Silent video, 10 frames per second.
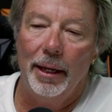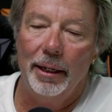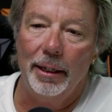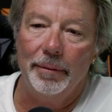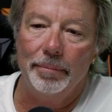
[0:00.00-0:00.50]

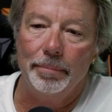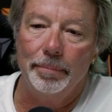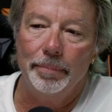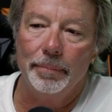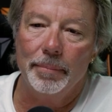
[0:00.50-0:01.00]

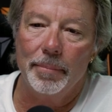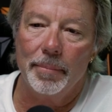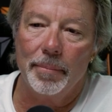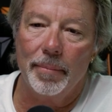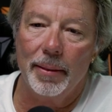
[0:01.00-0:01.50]

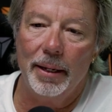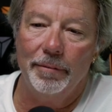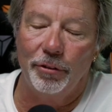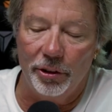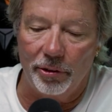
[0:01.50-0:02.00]

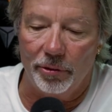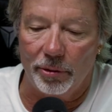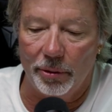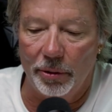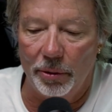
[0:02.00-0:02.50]
for instance,